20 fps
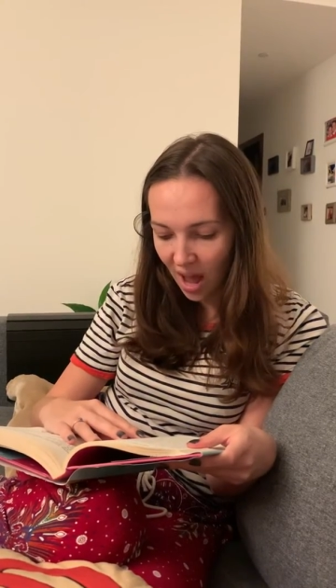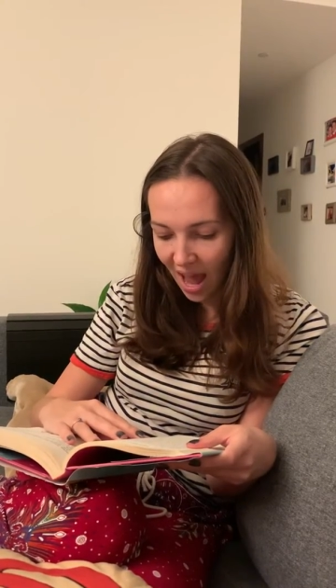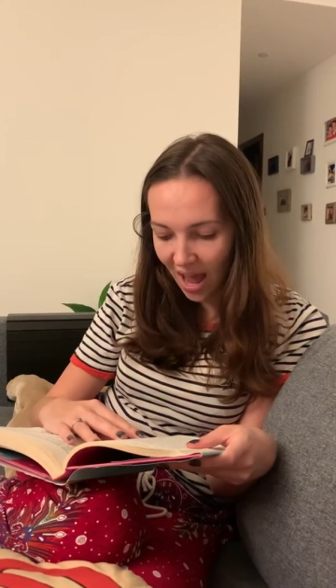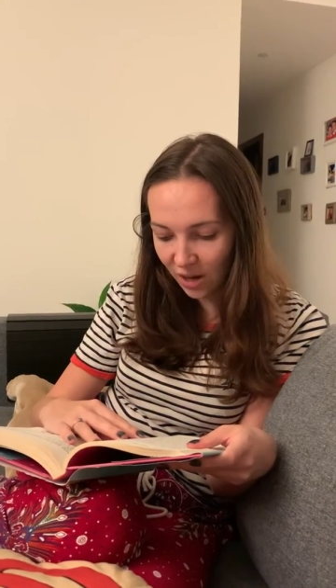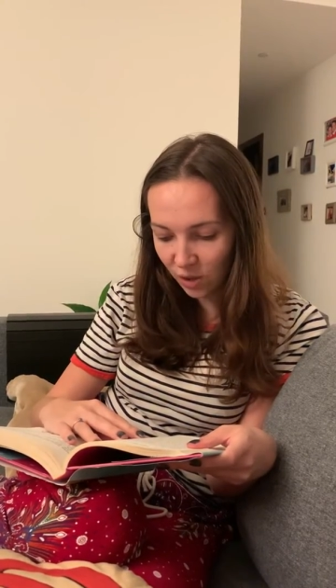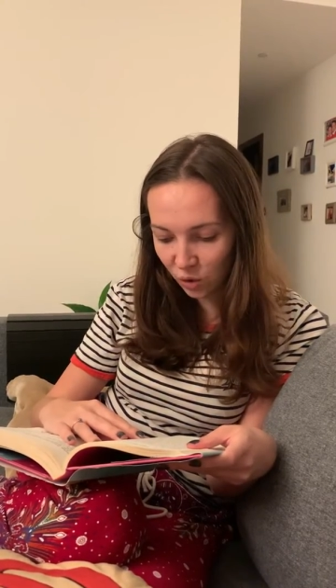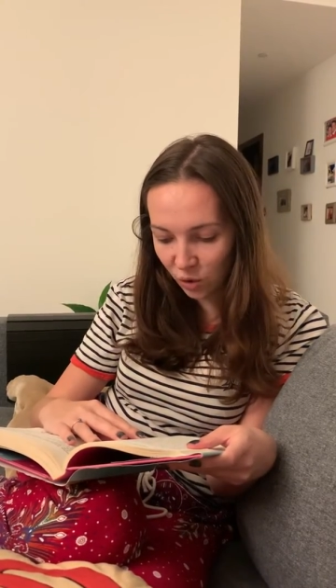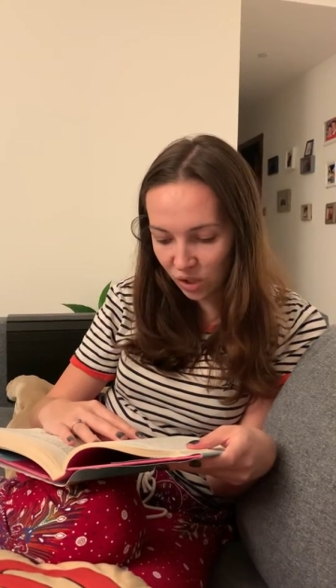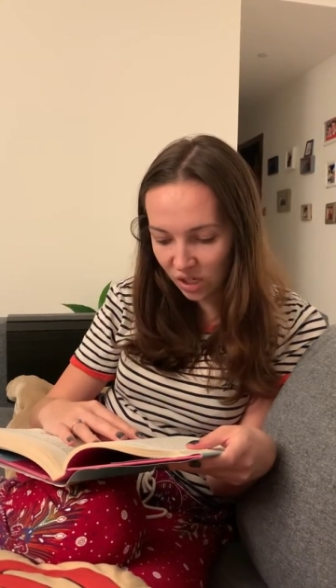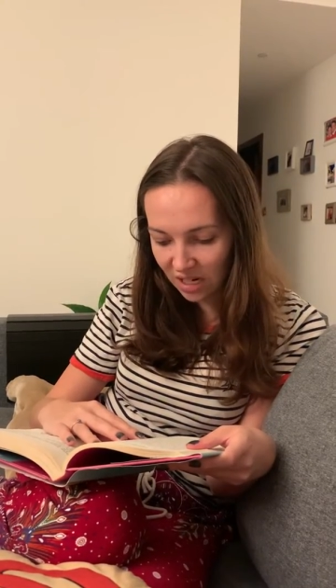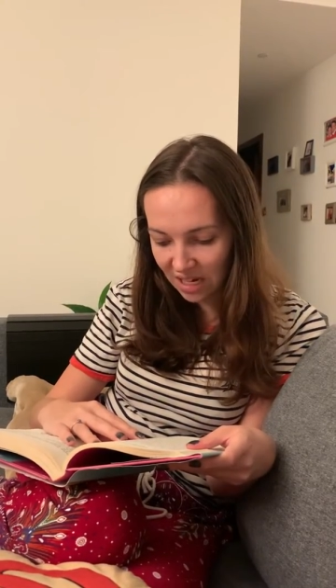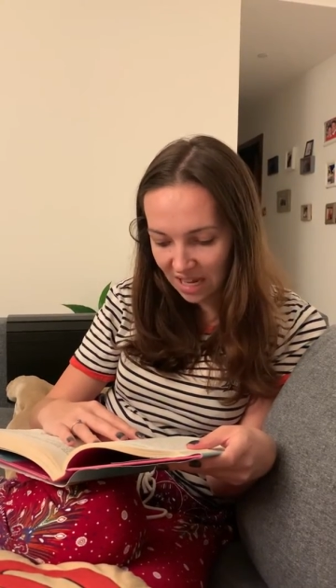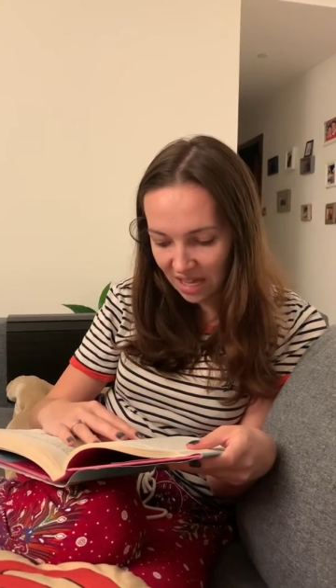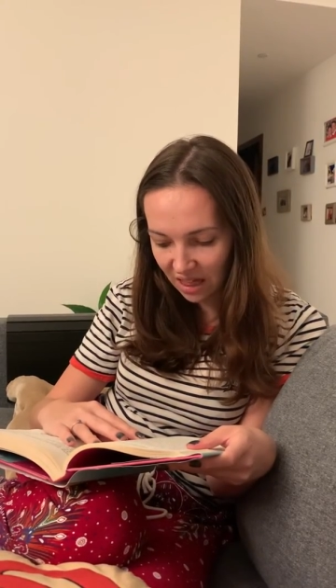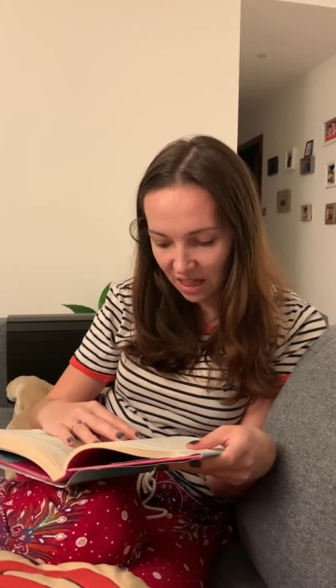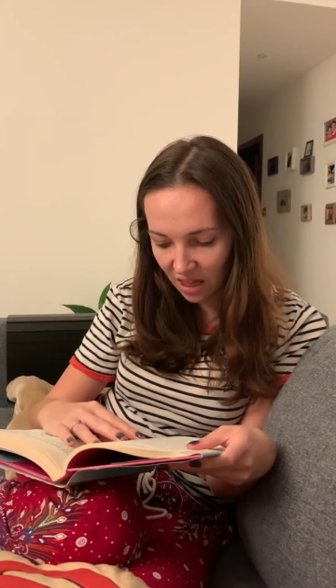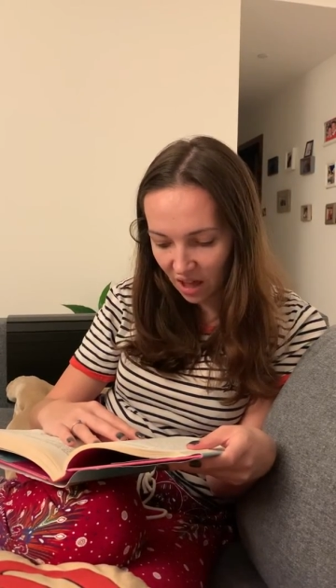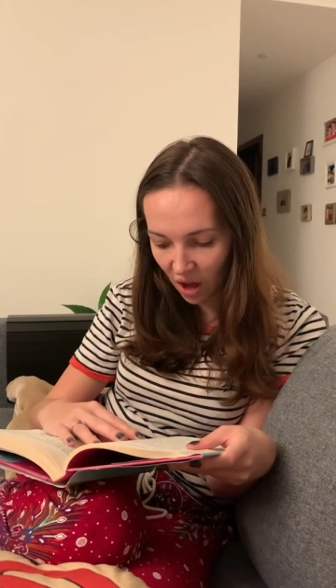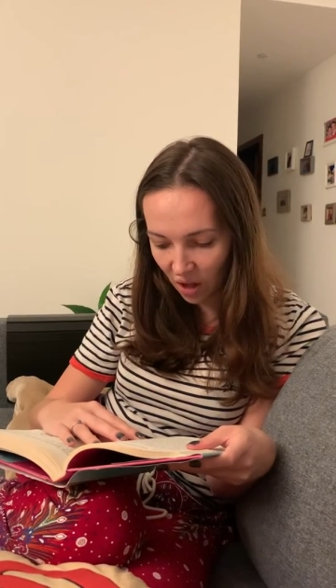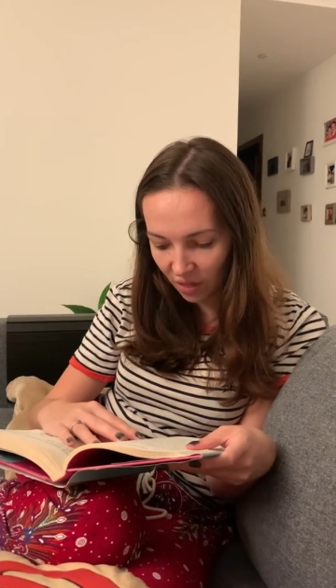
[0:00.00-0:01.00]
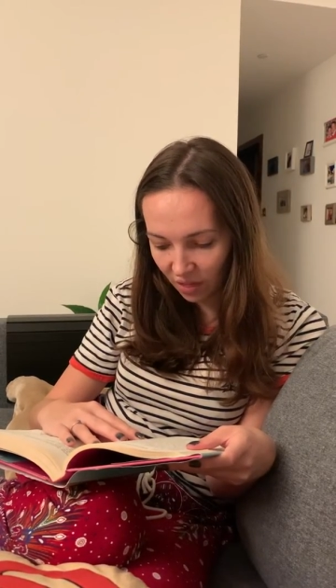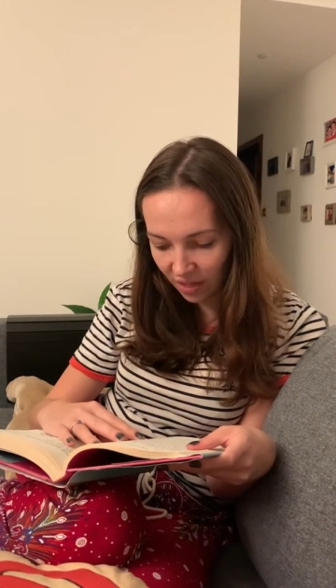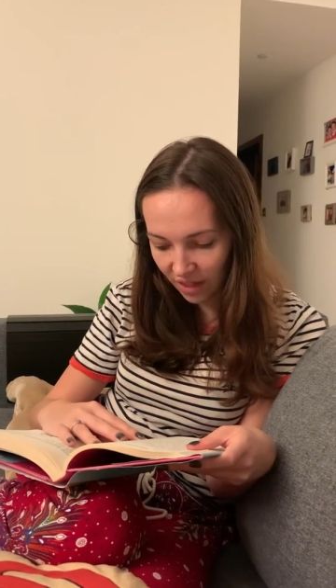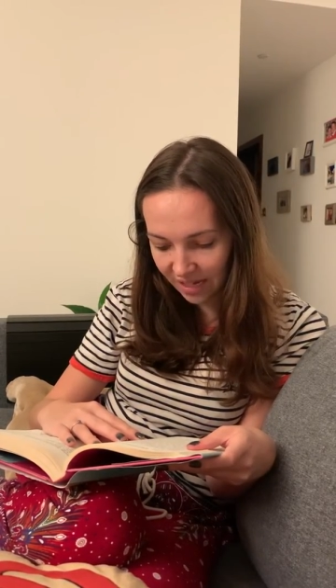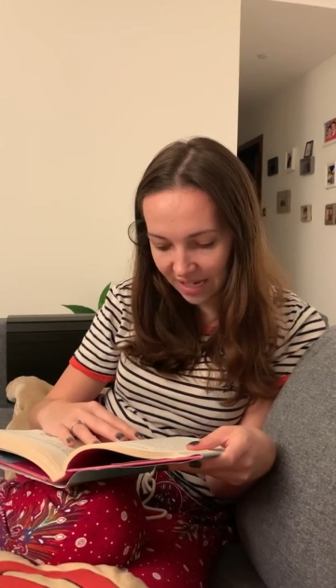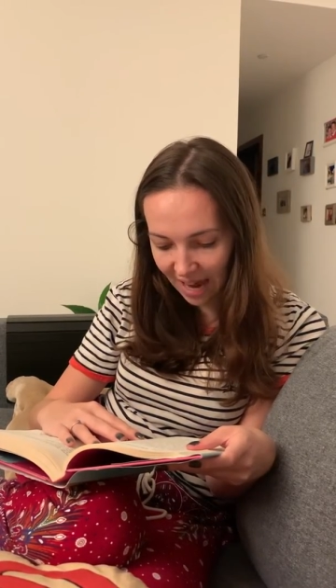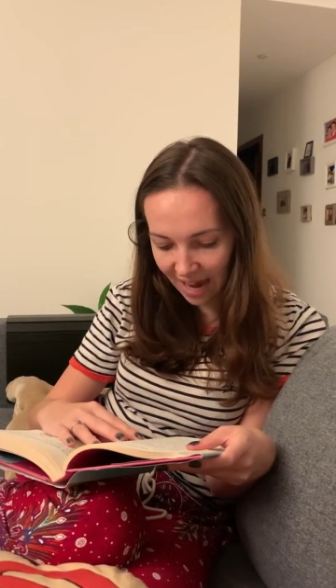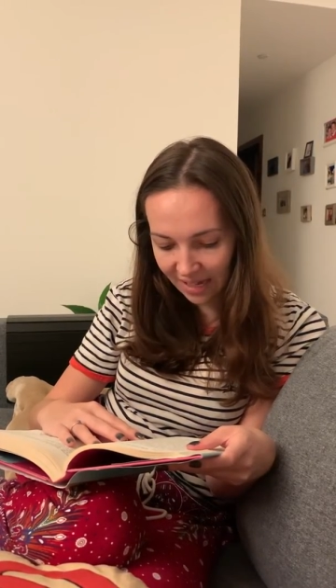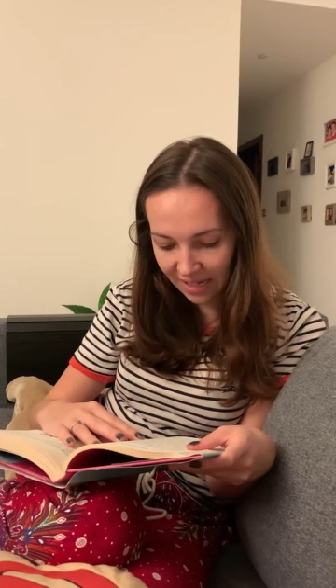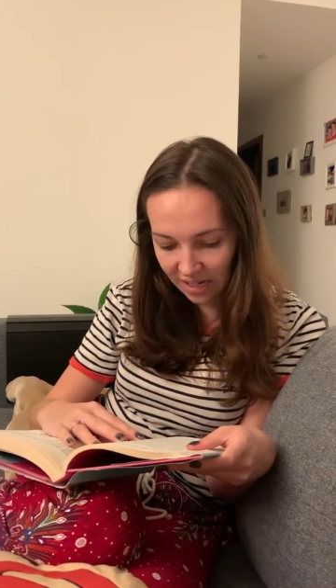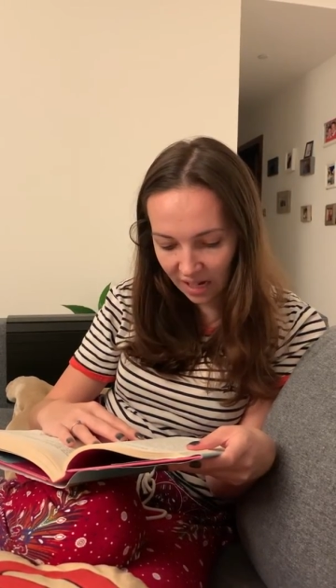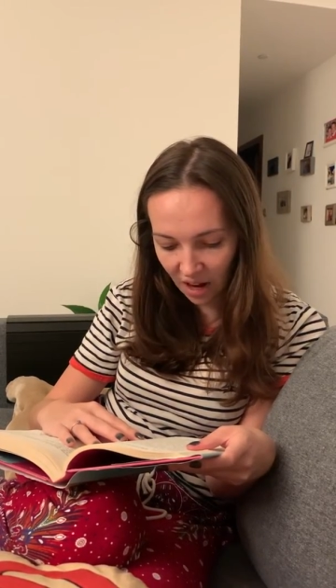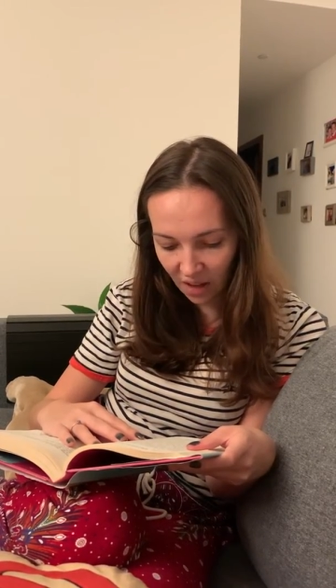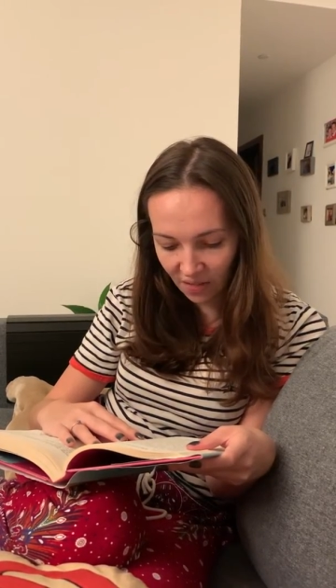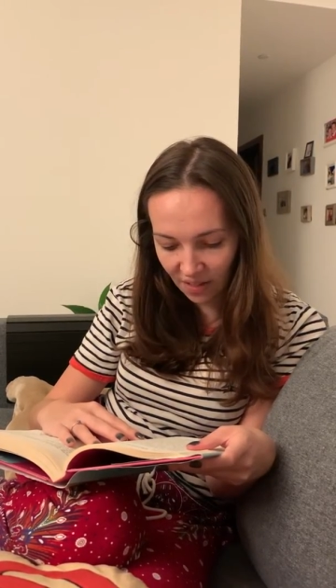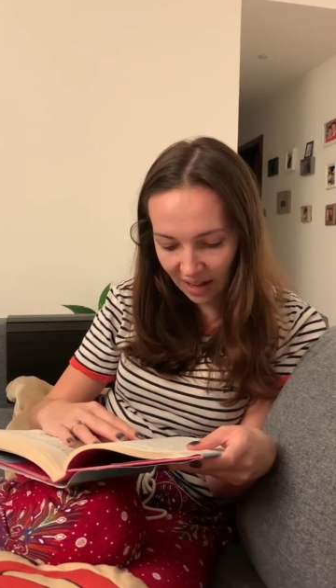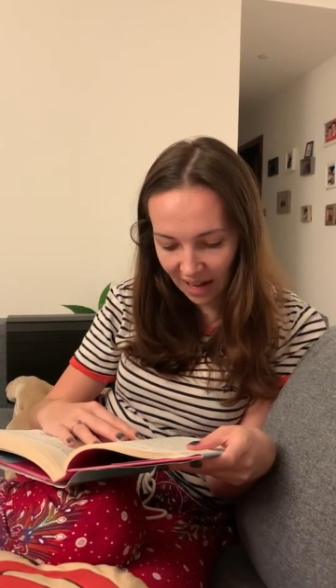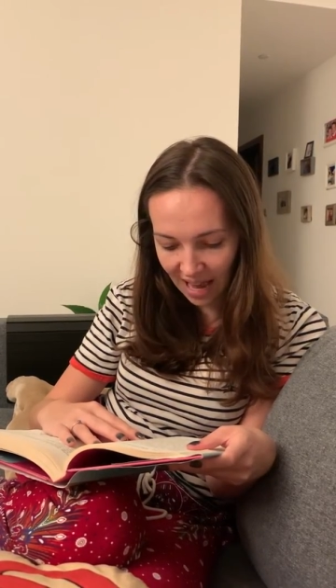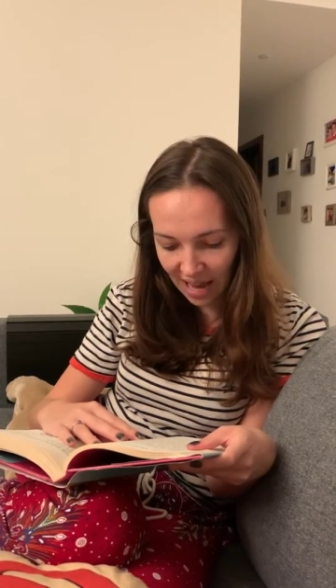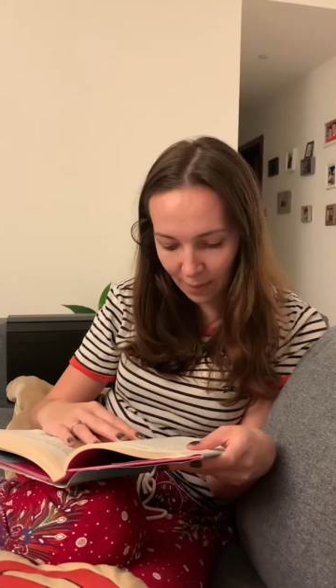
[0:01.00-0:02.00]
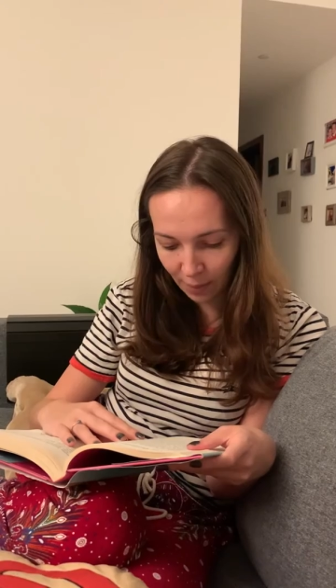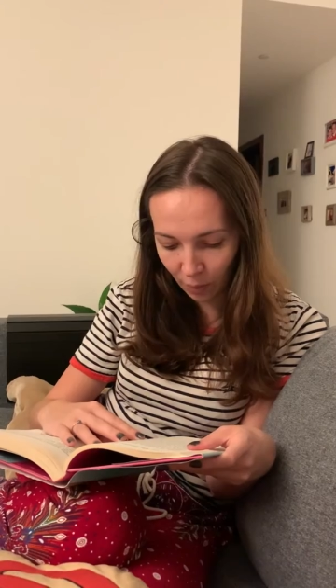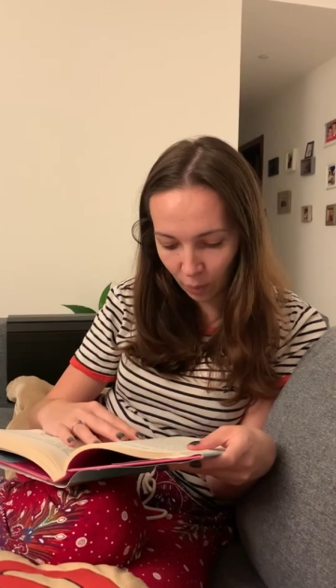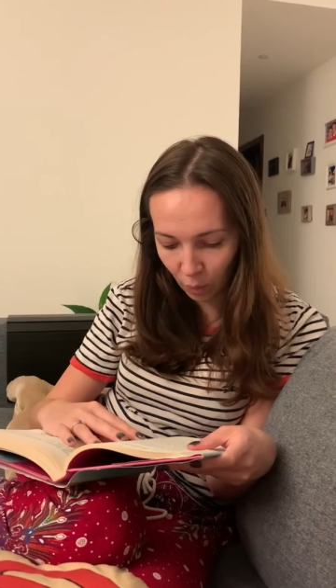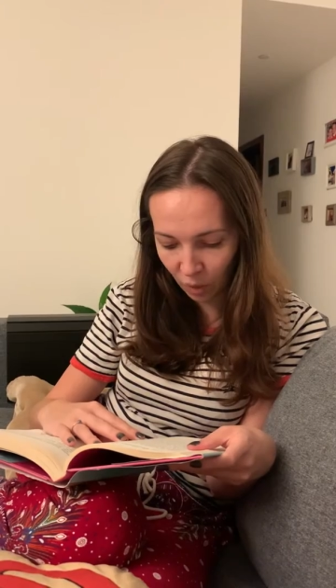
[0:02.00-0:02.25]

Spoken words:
and underneath the title on the label